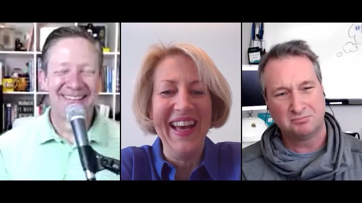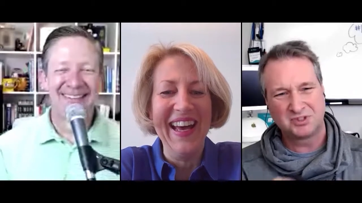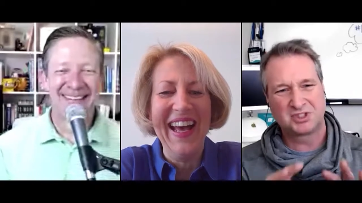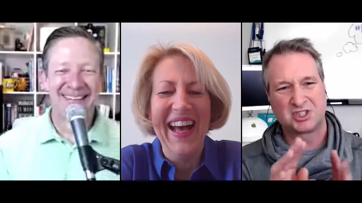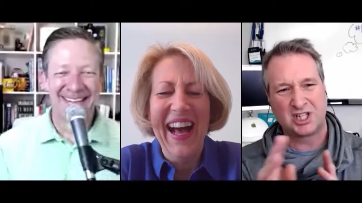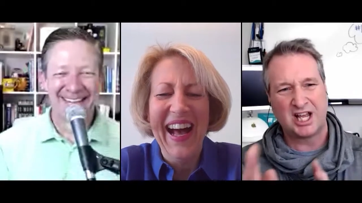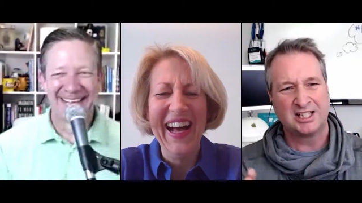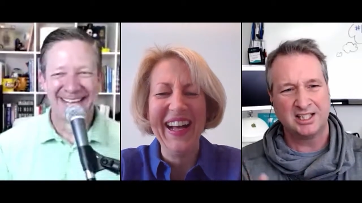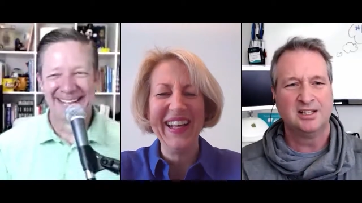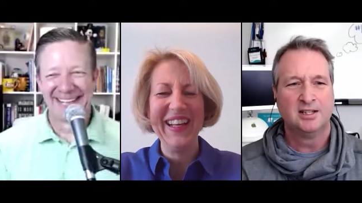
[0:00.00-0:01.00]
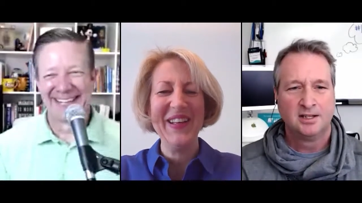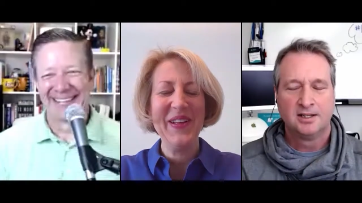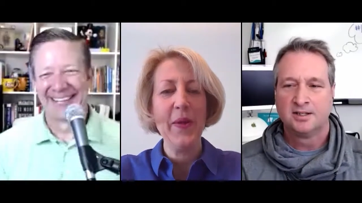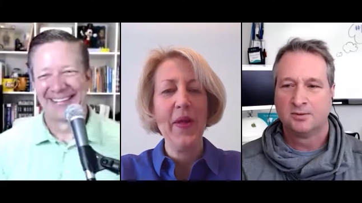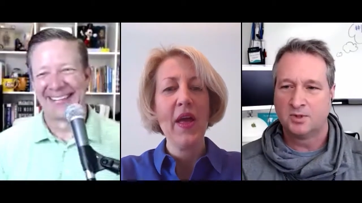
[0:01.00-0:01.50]
Speaker 1: slightly,
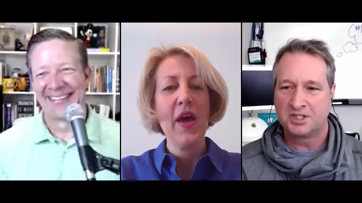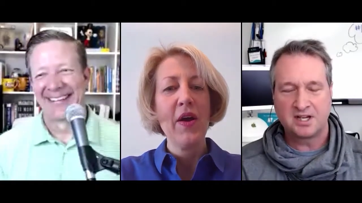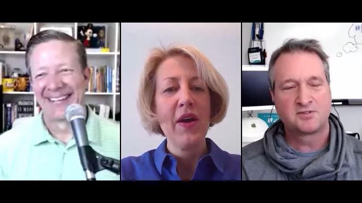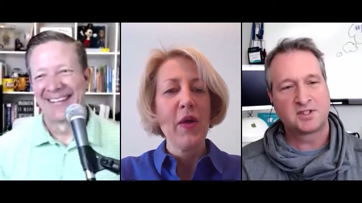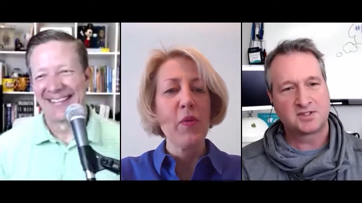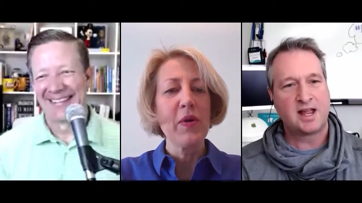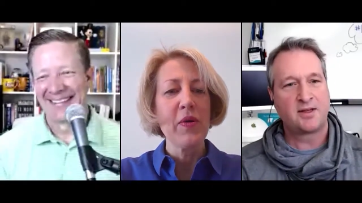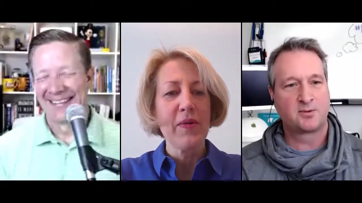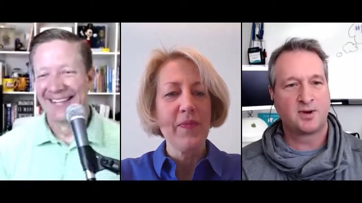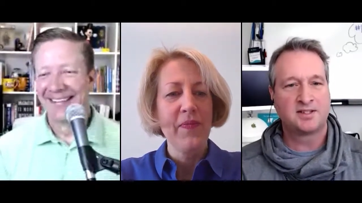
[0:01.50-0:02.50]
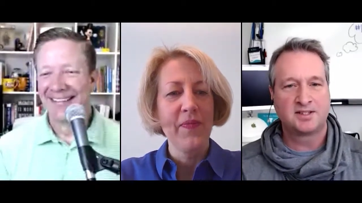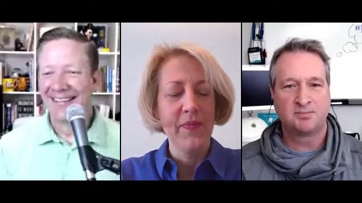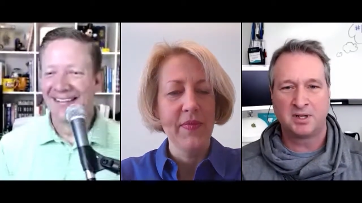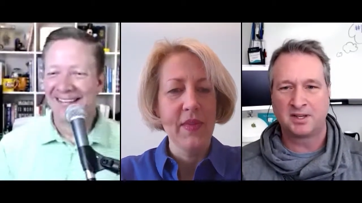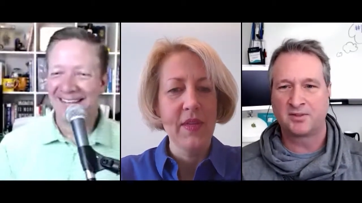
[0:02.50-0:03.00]
which gives us now the right to
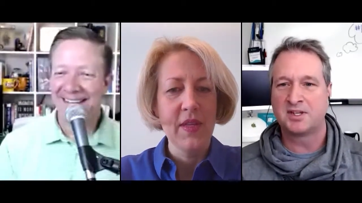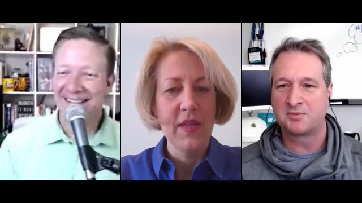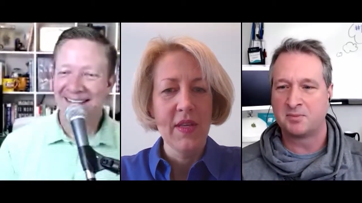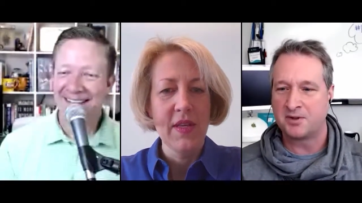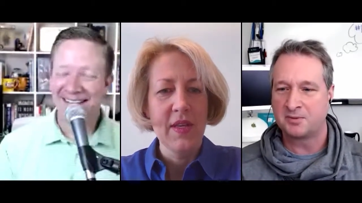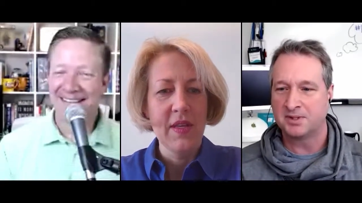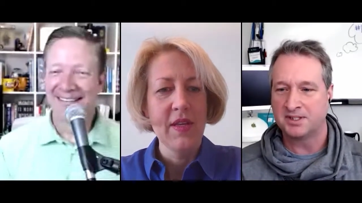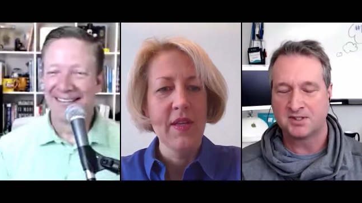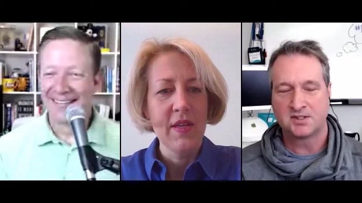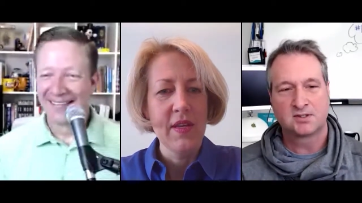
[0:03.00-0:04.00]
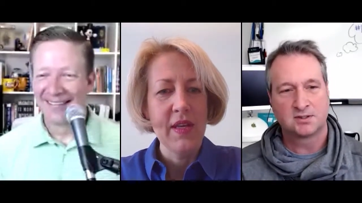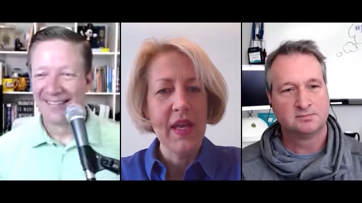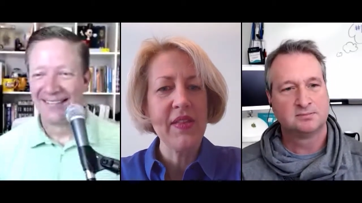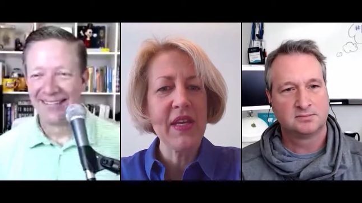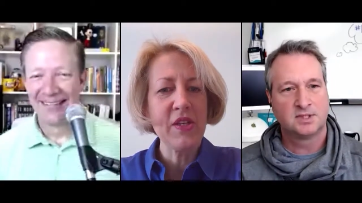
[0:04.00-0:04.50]
pick things from other places. So
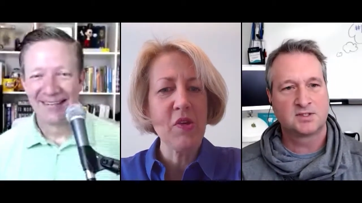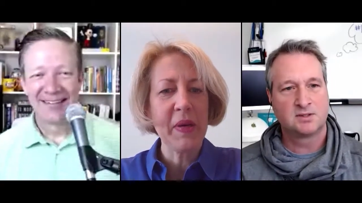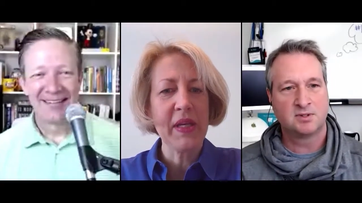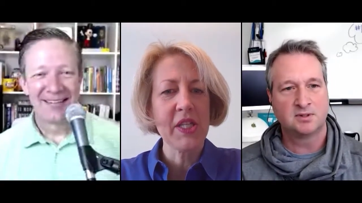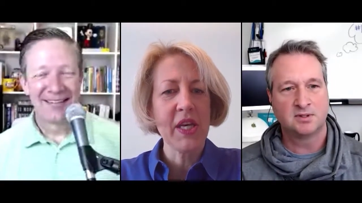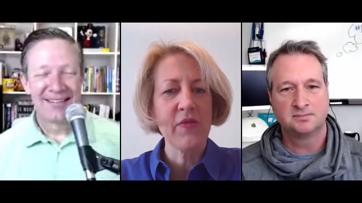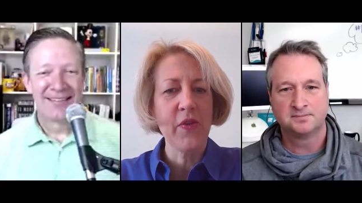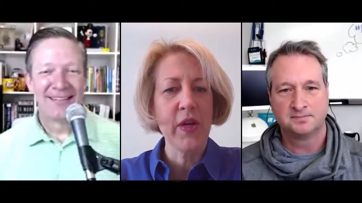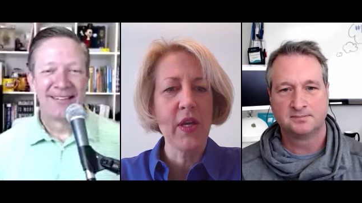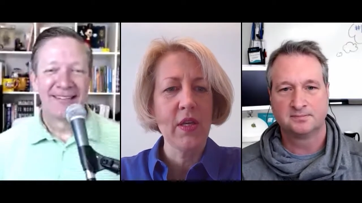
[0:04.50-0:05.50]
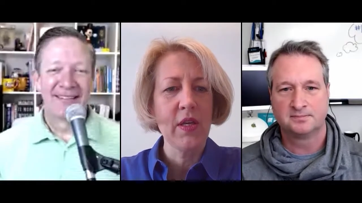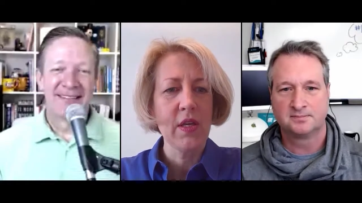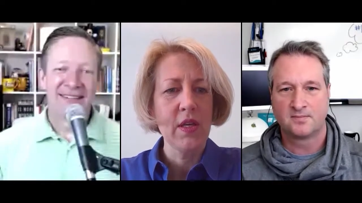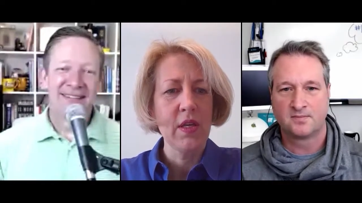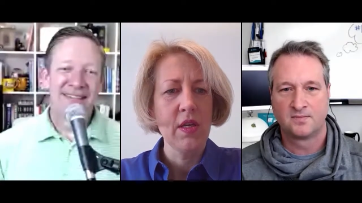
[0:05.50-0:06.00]
Speaker 2: and then do you apologize for it?
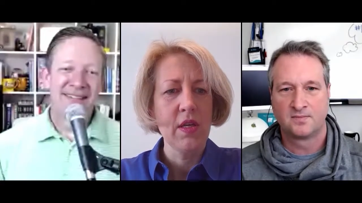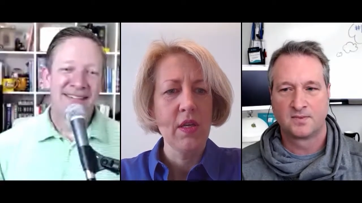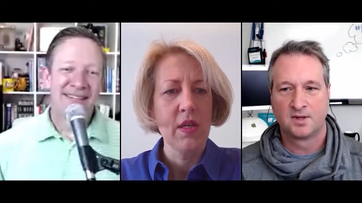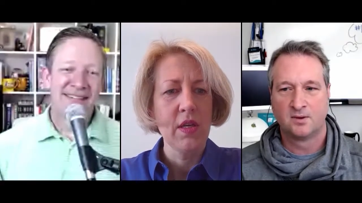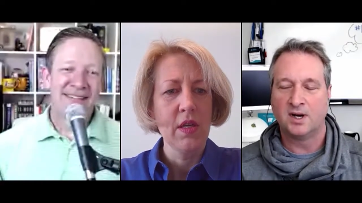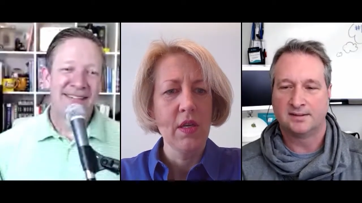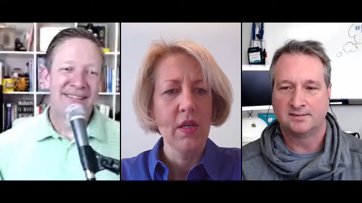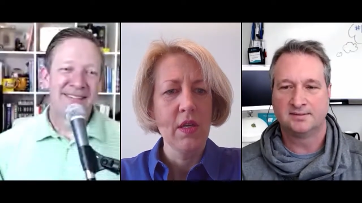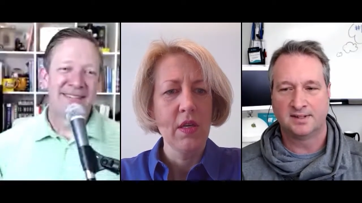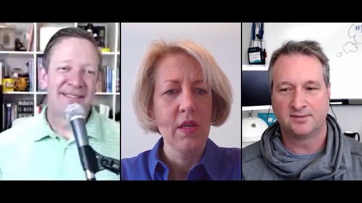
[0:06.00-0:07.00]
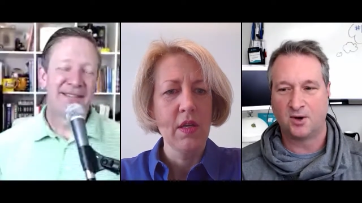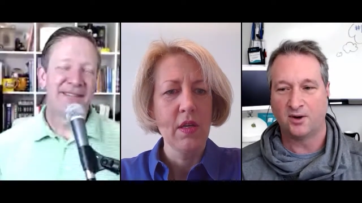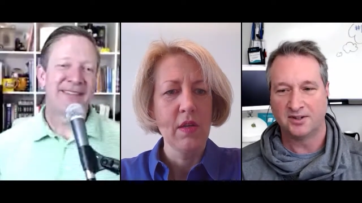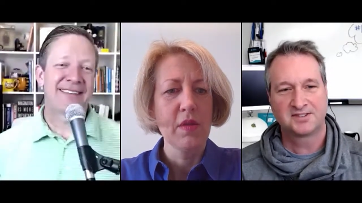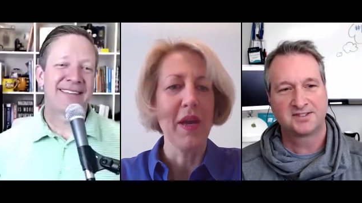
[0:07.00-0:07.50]
Speaker 1: Well, of
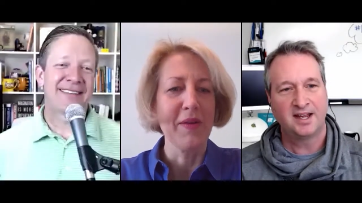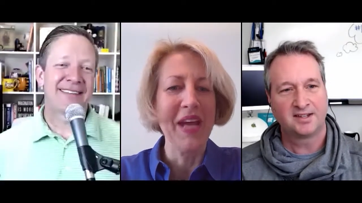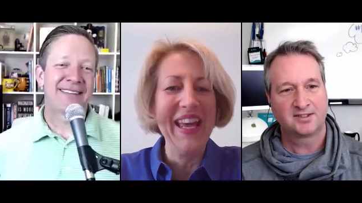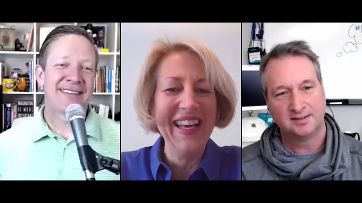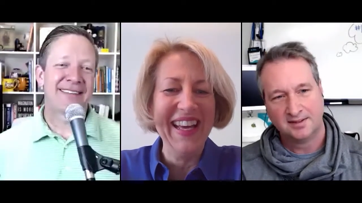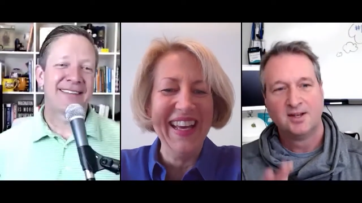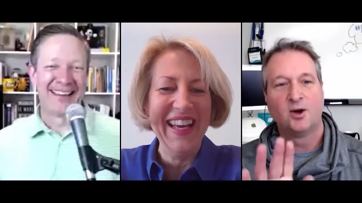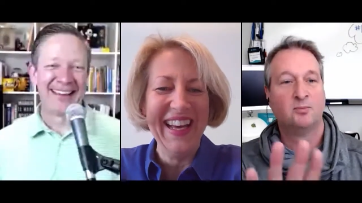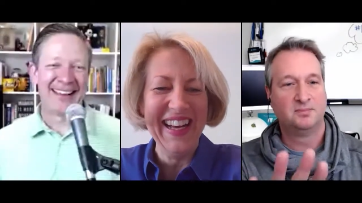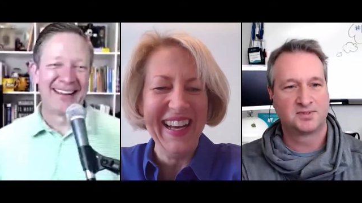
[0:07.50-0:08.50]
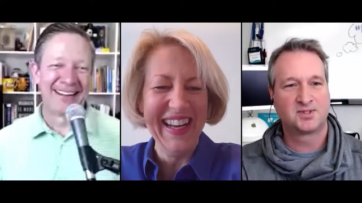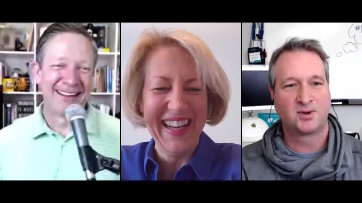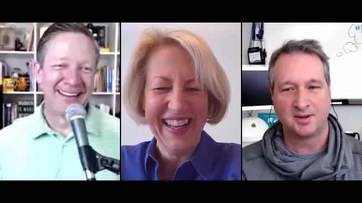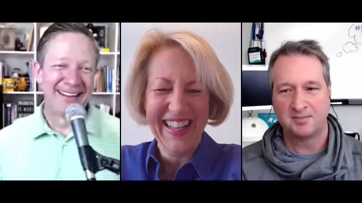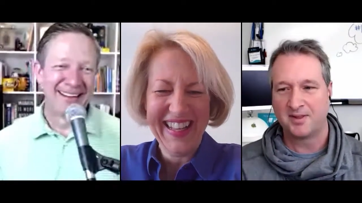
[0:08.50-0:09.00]
course, yes. oh, I'm sorry.
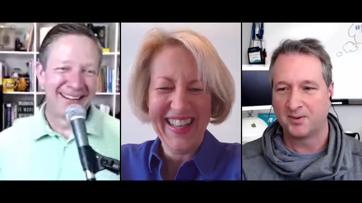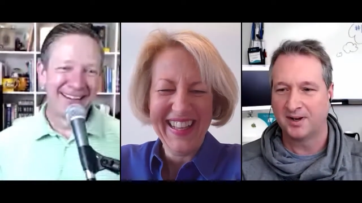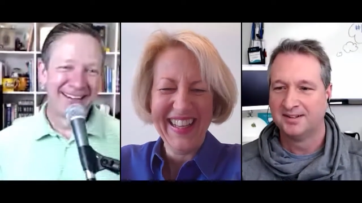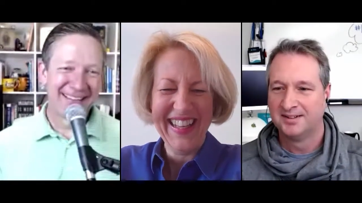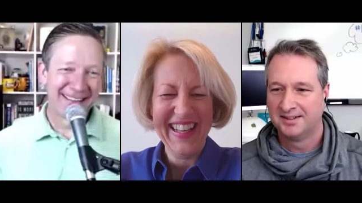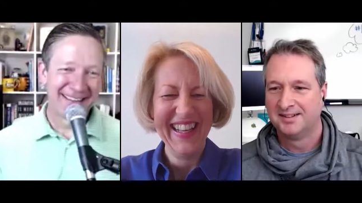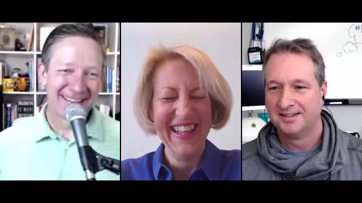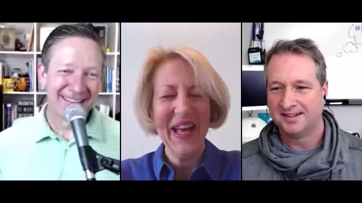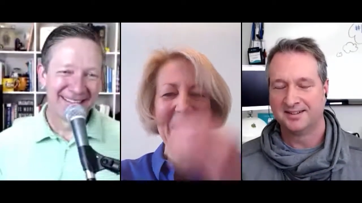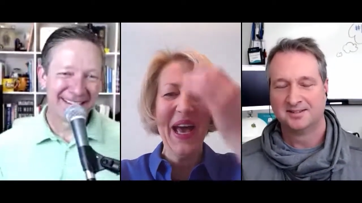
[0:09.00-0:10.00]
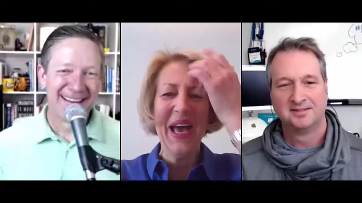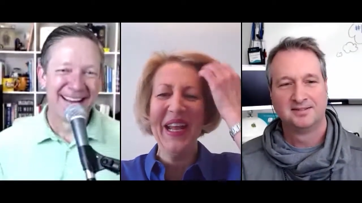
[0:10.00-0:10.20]
Uh,